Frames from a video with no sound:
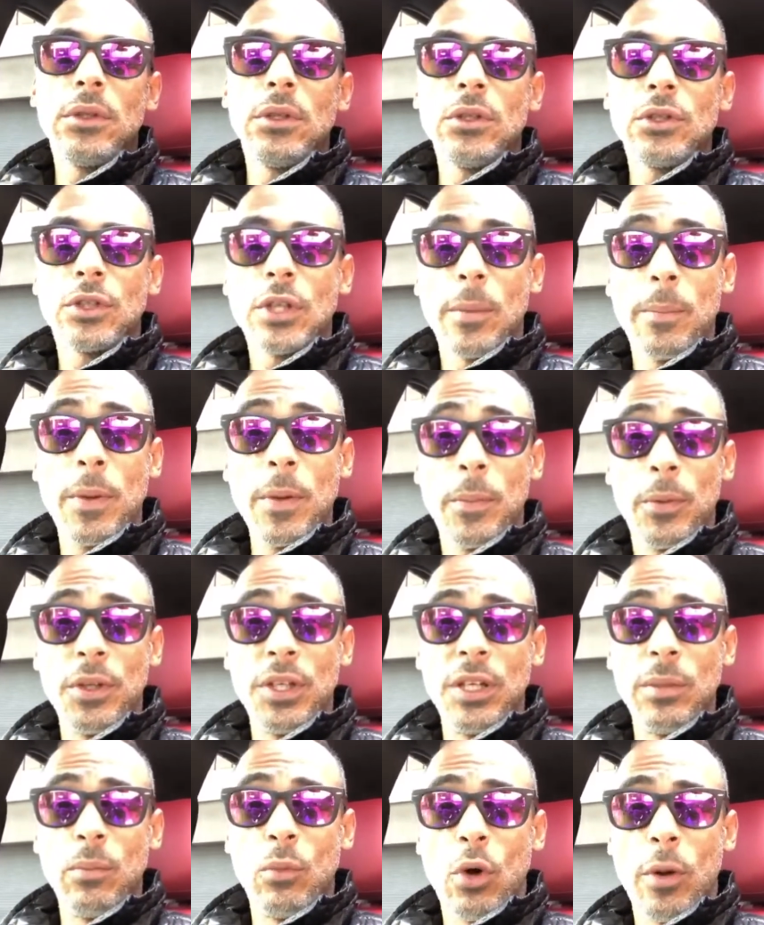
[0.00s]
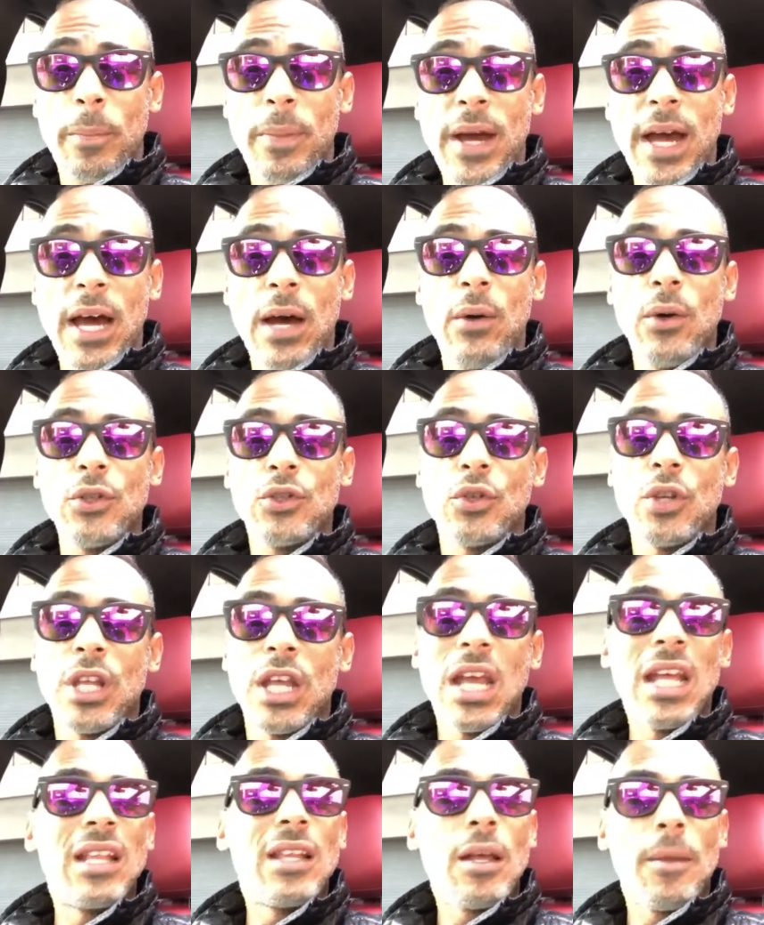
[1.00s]
some people need more power, so
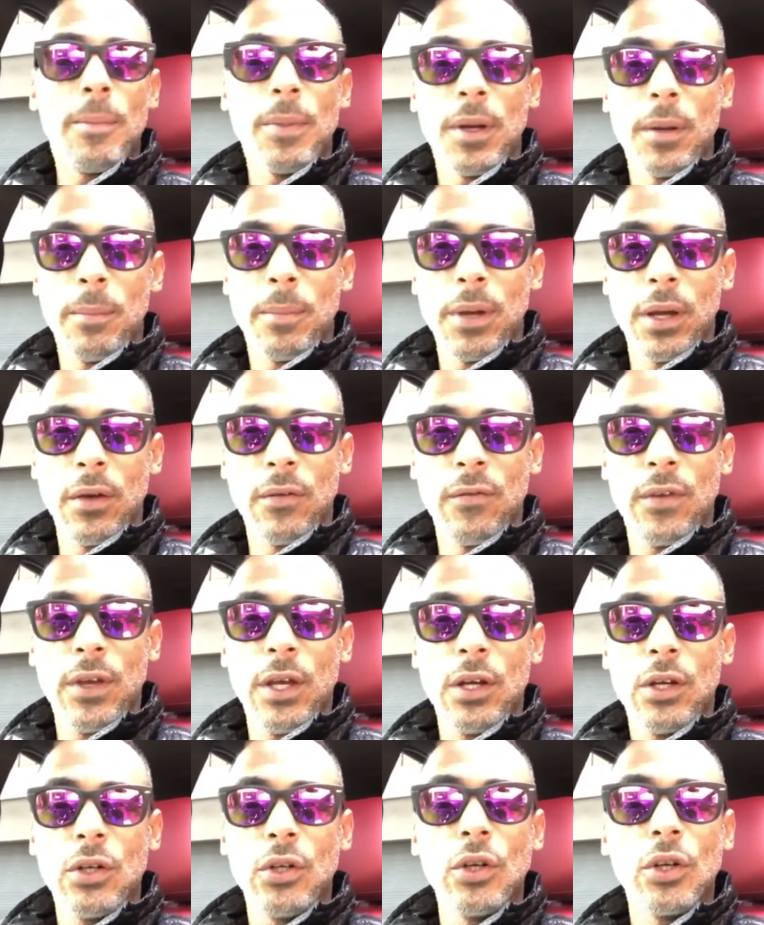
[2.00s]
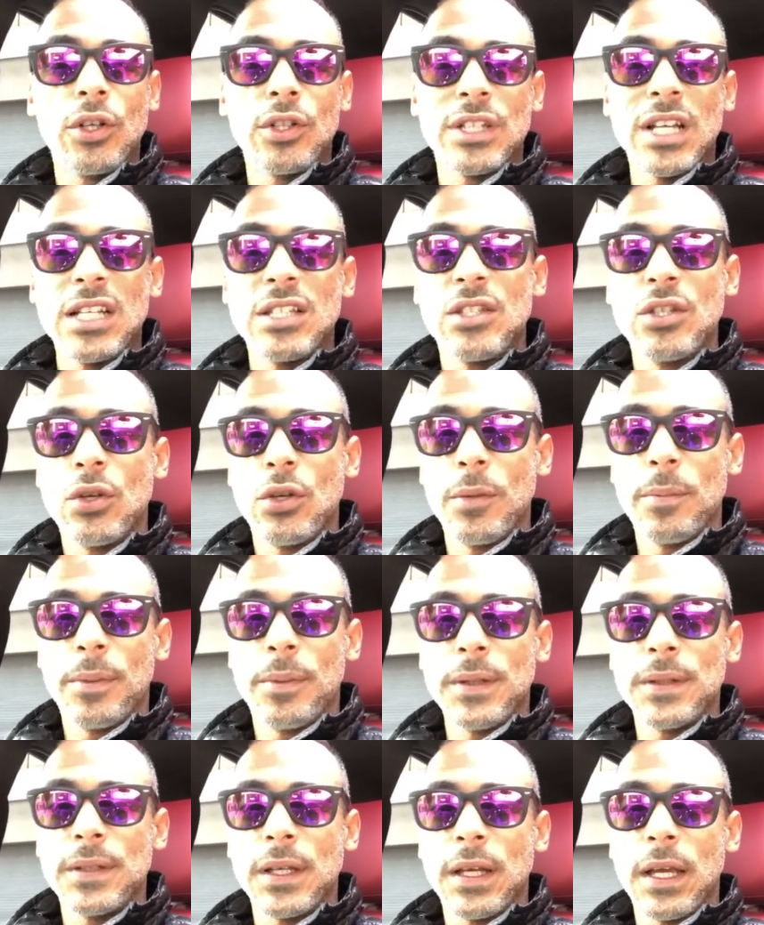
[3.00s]
they end up in a bigger vehicle because that's the only
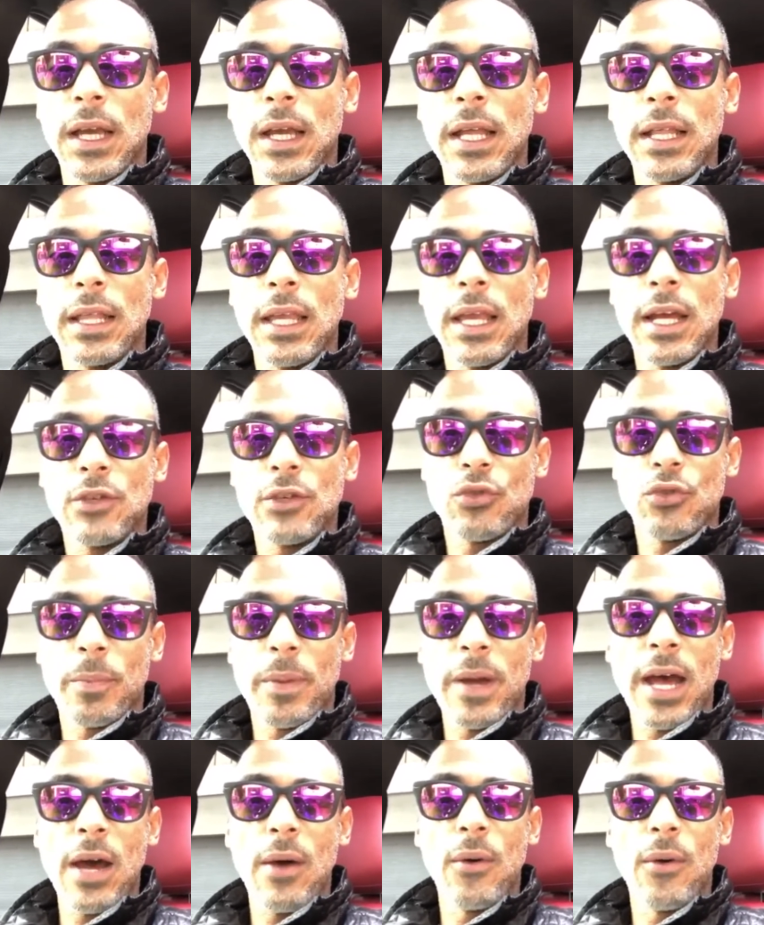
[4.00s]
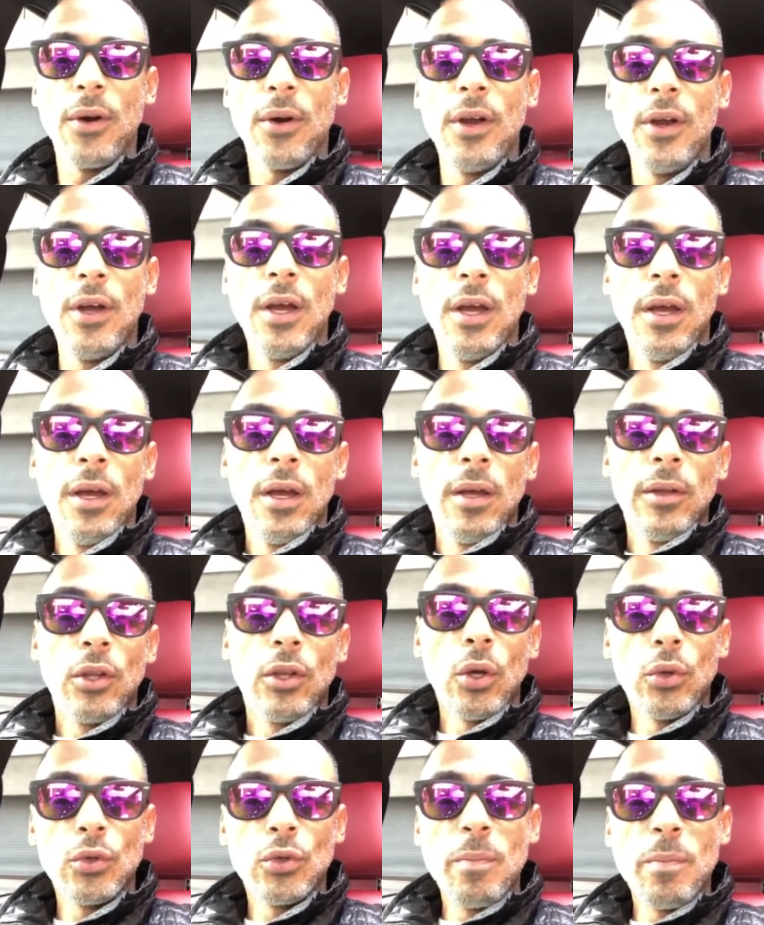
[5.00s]
place they can get the extra power.
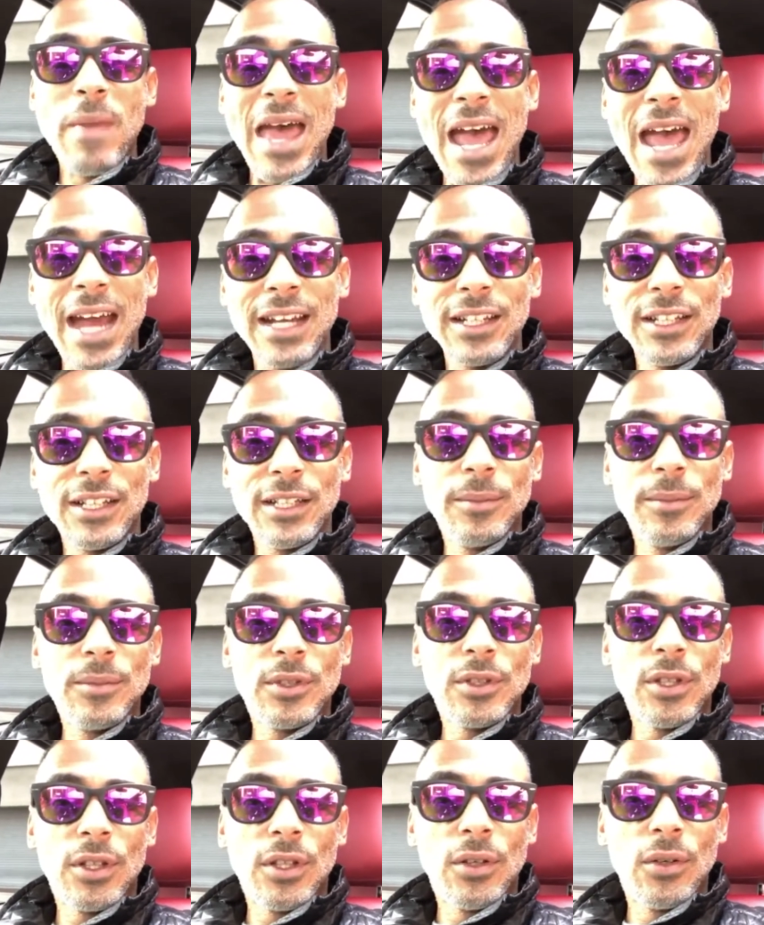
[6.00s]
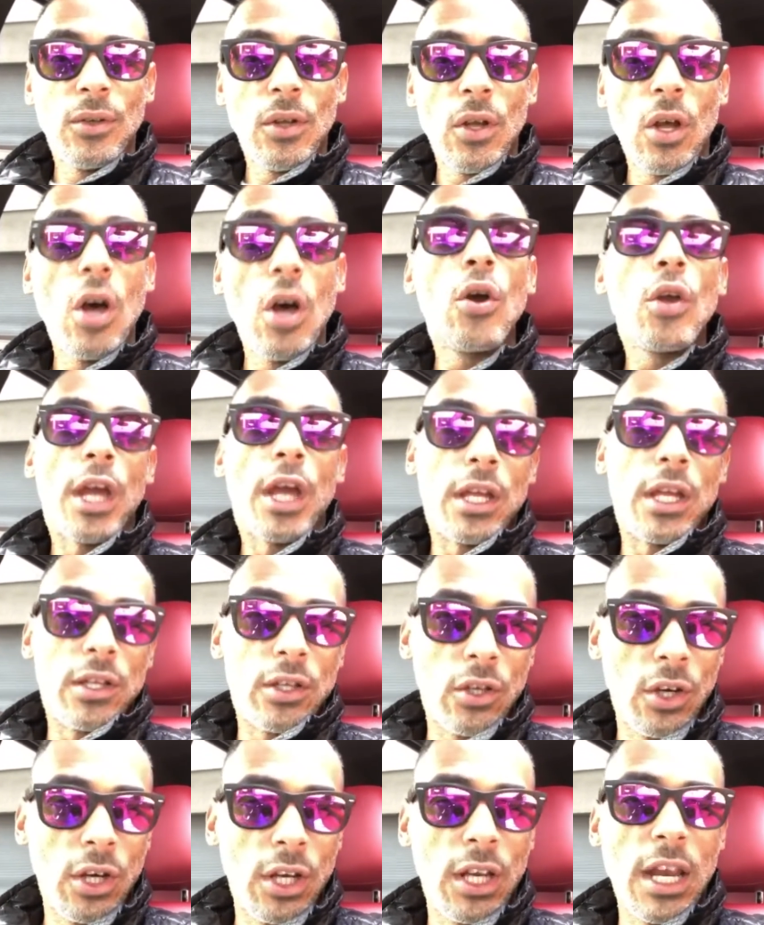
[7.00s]
Those Magnums, though, okay,
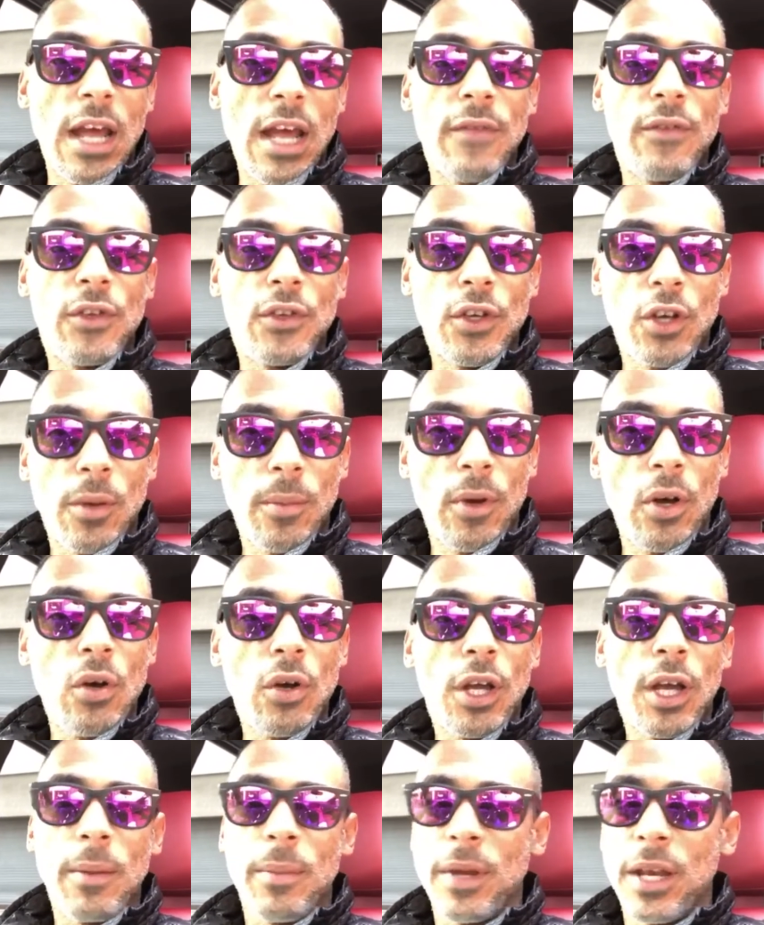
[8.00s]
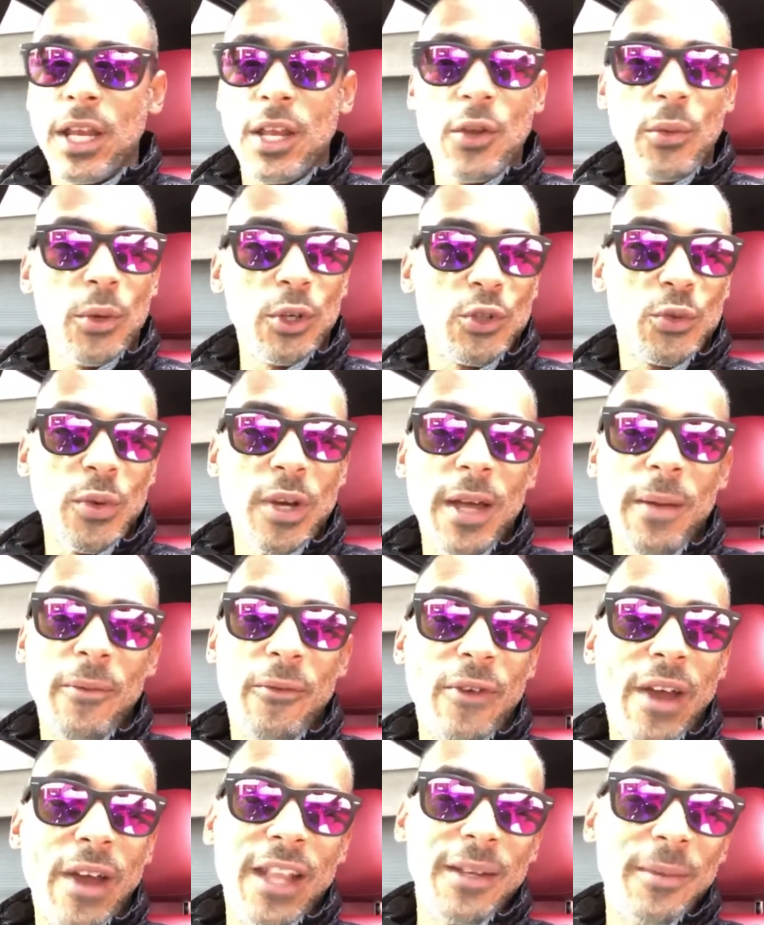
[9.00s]
you didn't have the turbo, okay, but either which way,
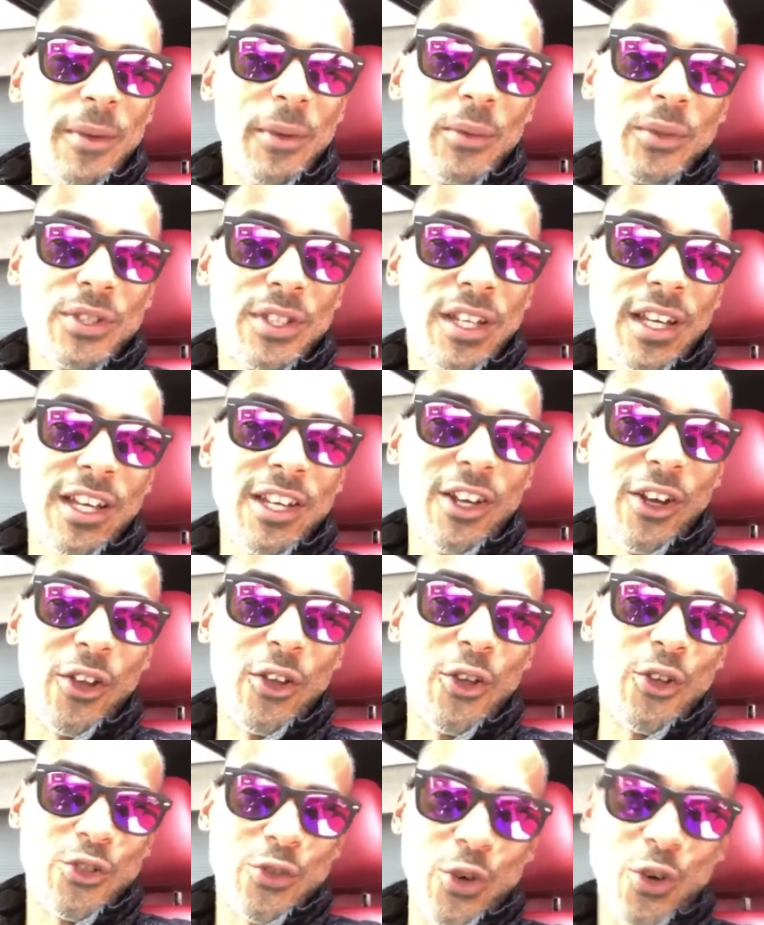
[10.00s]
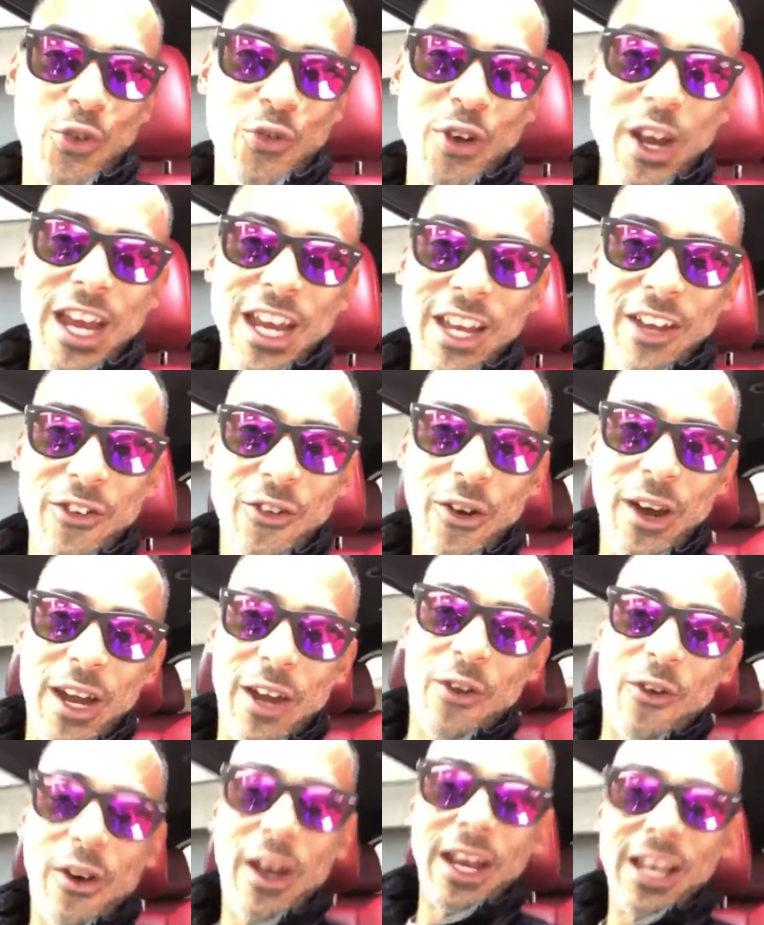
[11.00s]
Random, it was, those are great
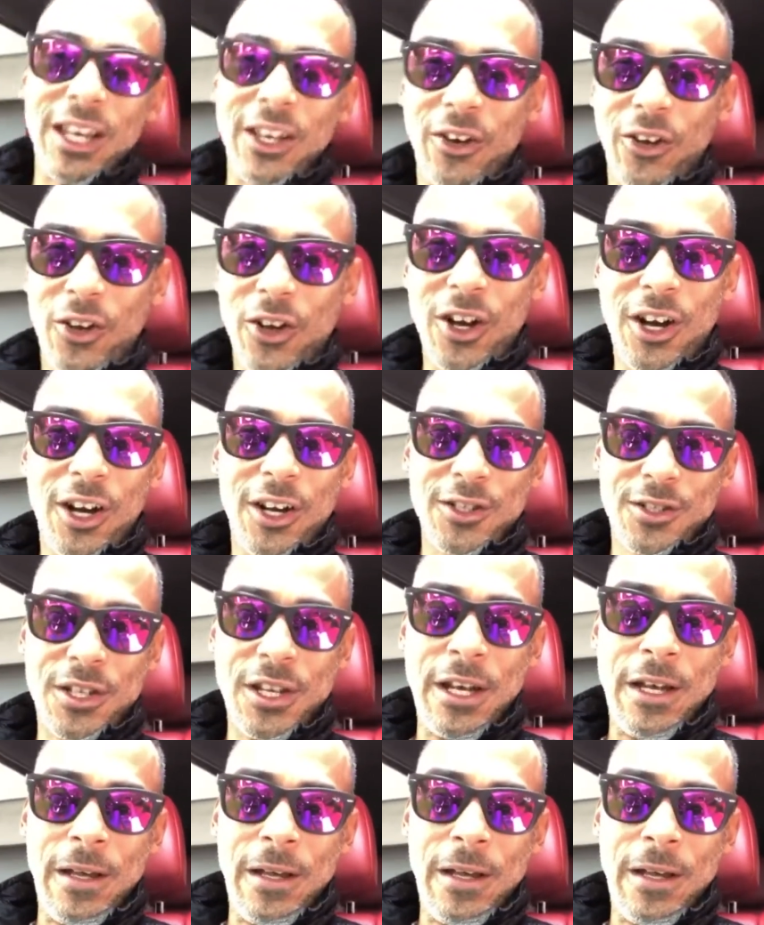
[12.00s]
little cars.